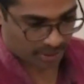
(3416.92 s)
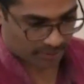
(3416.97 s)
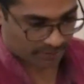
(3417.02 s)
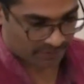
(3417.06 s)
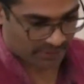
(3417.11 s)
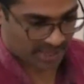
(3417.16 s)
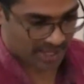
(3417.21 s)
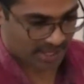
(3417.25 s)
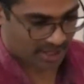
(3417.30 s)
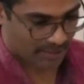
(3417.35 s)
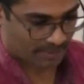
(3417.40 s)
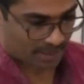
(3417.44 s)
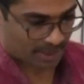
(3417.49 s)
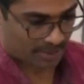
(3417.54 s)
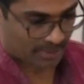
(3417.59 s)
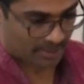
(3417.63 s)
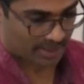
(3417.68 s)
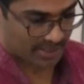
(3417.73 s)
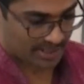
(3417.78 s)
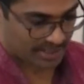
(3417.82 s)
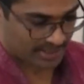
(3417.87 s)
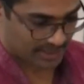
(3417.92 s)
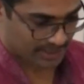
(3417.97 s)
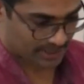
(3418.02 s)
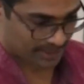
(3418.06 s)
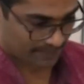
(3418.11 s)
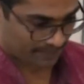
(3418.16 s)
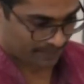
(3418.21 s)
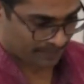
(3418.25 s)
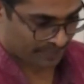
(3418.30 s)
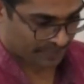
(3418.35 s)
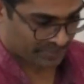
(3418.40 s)
of think about this,
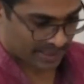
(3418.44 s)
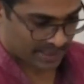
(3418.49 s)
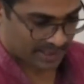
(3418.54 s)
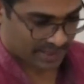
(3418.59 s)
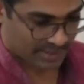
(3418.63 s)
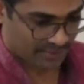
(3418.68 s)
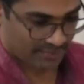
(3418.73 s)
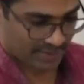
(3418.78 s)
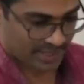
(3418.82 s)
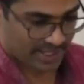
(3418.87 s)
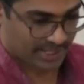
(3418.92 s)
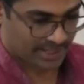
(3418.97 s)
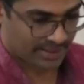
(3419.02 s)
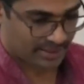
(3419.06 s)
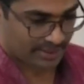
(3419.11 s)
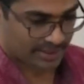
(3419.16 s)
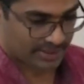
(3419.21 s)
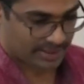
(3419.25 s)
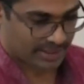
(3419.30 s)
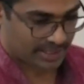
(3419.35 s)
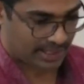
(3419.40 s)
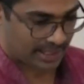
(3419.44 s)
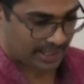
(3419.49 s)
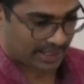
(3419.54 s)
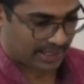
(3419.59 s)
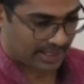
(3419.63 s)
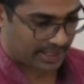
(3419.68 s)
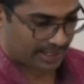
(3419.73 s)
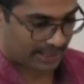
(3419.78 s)
a very interesting